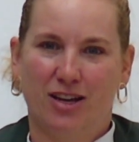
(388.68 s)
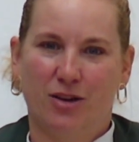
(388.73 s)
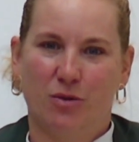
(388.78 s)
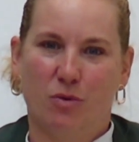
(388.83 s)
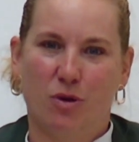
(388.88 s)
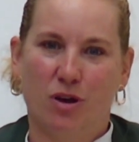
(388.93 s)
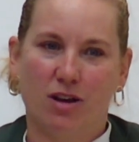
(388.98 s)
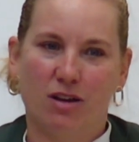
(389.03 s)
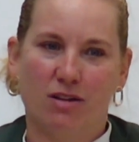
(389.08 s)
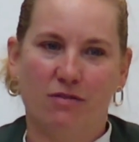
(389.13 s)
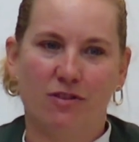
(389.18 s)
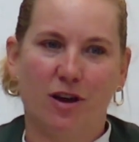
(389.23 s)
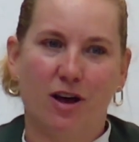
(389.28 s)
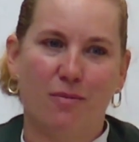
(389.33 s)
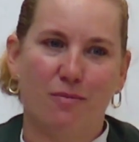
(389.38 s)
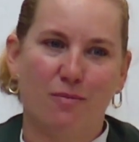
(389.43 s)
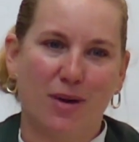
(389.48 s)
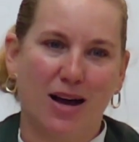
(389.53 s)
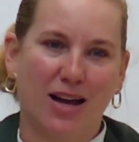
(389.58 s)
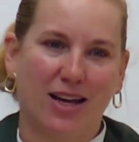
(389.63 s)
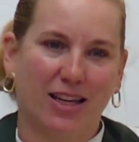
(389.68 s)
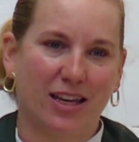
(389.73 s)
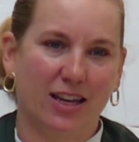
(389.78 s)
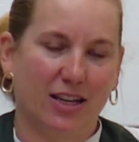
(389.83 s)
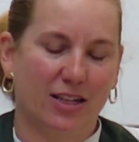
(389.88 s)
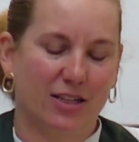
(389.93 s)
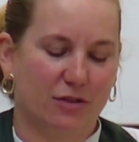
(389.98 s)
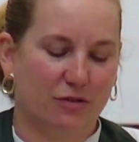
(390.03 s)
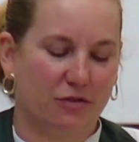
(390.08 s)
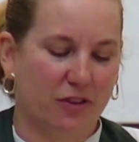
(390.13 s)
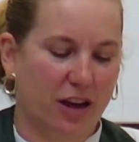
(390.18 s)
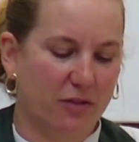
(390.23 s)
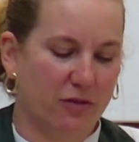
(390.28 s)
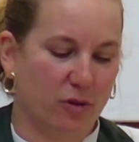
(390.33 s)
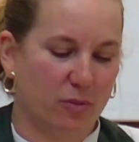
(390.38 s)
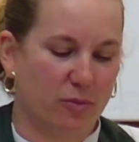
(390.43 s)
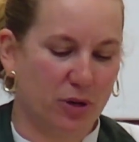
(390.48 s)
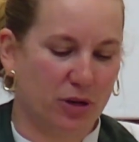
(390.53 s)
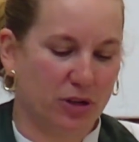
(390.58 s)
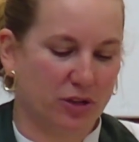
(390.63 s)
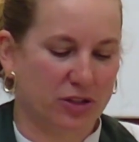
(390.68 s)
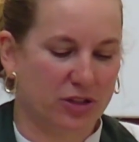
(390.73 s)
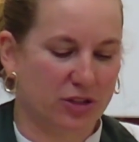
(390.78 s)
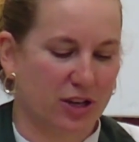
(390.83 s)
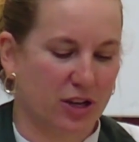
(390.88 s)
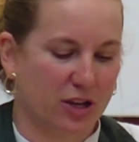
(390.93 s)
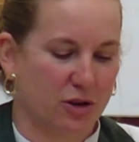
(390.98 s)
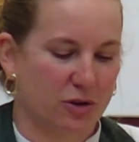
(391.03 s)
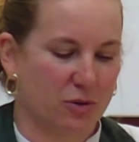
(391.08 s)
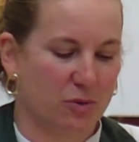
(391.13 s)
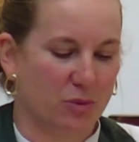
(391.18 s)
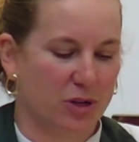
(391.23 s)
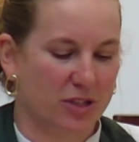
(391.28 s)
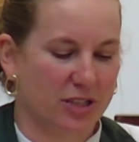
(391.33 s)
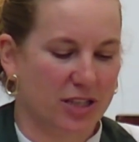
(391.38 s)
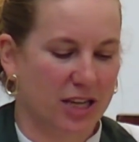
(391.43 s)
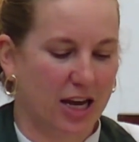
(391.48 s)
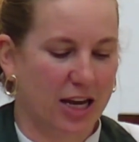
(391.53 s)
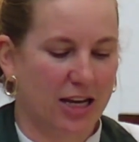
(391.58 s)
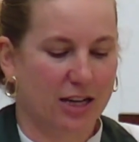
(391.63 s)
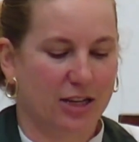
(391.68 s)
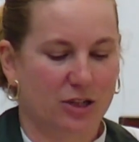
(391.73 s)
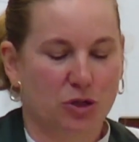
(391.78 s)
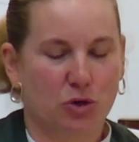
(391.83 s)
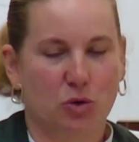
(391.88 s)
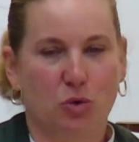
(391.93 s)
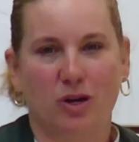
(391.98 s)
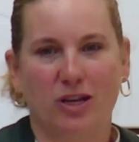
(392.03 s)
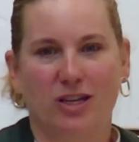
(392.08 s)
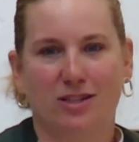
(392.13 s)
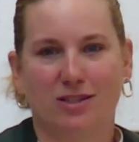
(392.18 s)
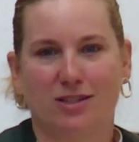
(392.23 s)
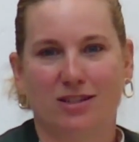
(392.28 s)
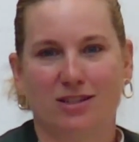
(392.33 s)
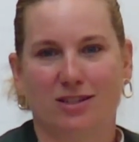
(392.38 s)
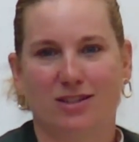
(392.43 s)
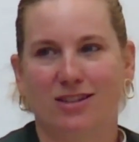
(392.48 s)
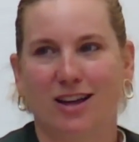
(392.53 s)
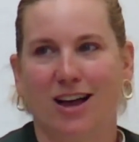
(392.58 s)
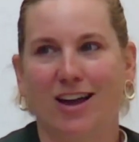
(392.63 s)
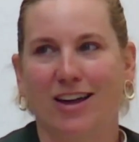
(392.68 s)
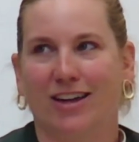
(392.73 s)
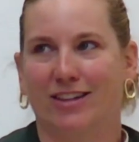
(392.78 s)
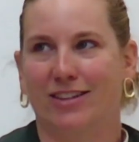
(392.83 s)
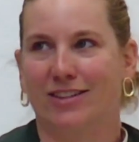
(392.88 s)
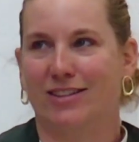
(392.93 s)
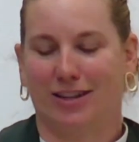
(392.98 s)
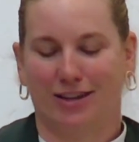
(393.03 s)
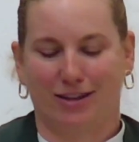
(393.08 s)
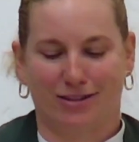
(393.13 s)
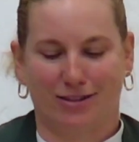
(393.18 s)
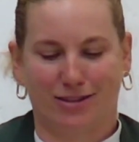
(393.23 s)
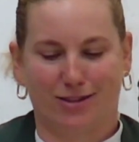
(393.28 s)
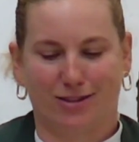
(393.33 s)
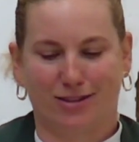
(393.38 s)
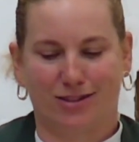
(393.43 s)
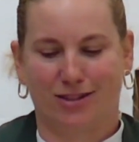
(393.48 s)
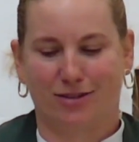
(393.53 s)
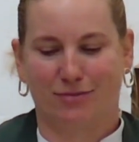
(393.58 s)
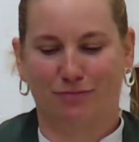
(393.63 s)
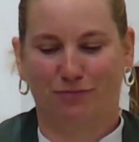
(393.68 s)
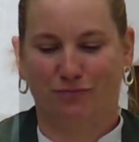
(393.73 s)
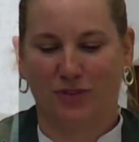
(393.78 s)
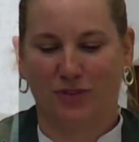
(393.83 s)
One of my kids' favorite books, though, was Ada Twist Scientist